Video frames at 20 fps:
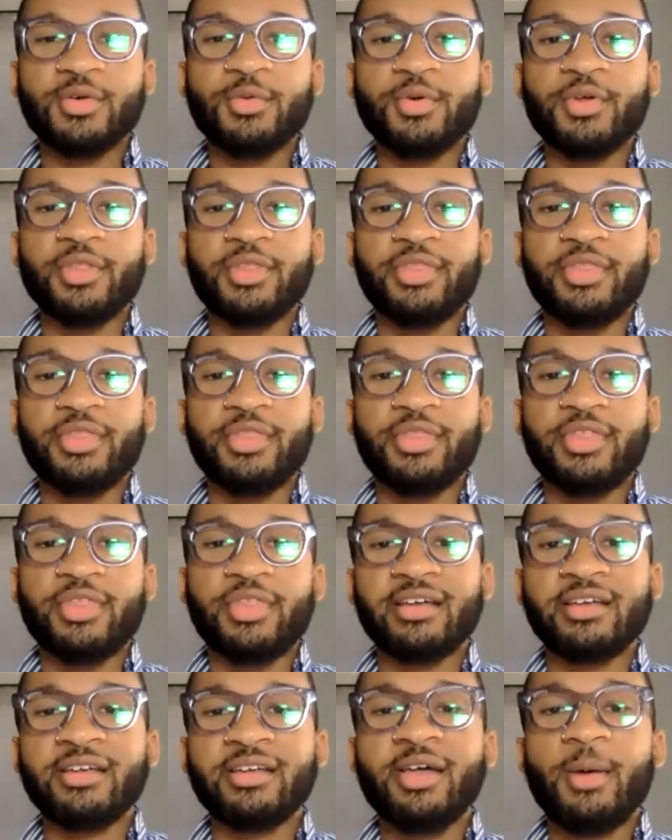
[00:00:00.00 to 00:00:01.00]
So with
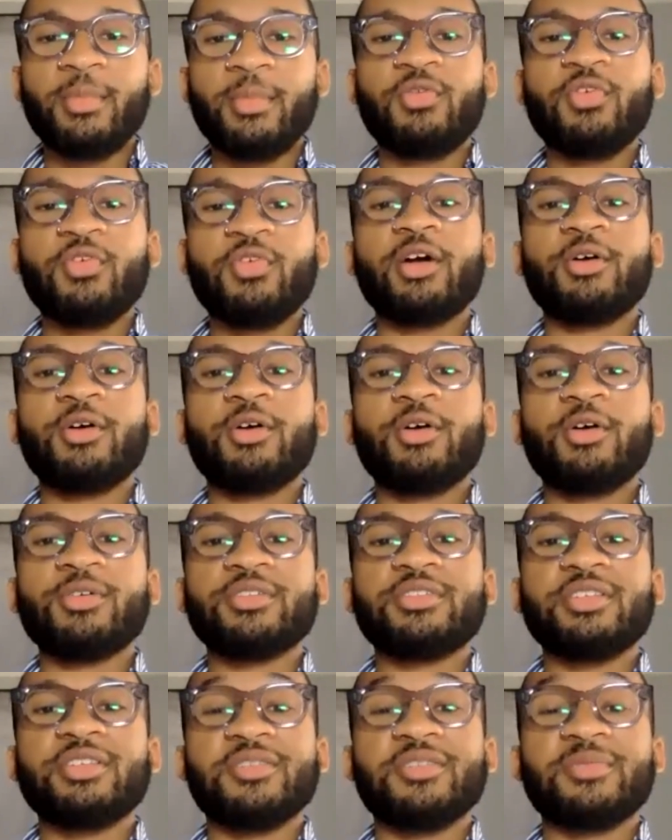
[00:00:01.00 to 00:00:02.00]
that, before I
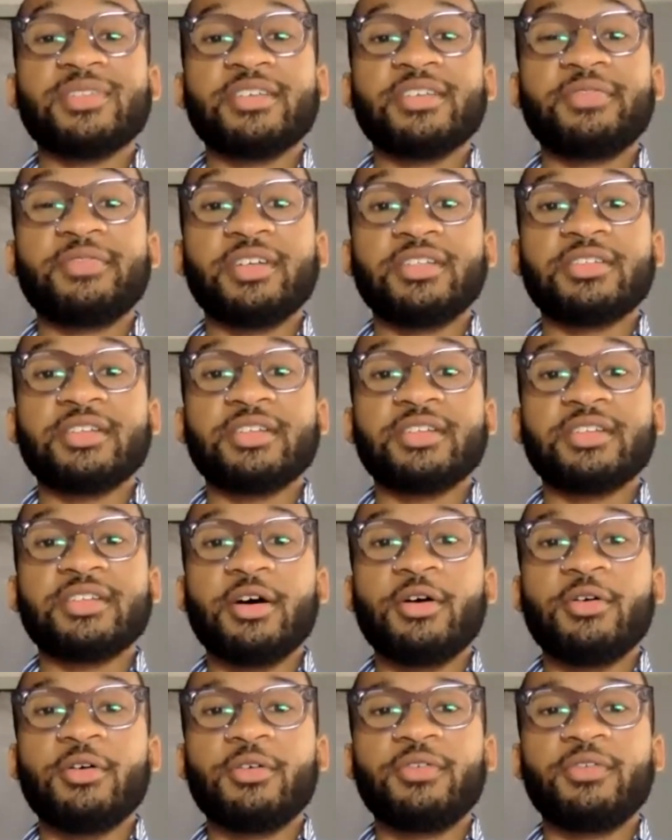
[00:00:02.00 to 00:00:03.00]
go into the specifics
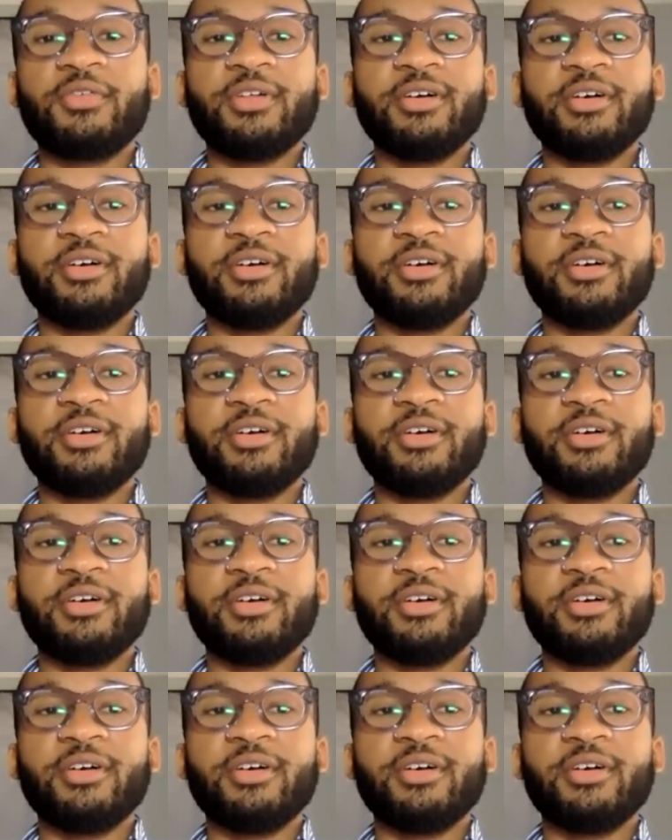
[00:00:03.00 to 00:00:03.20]
of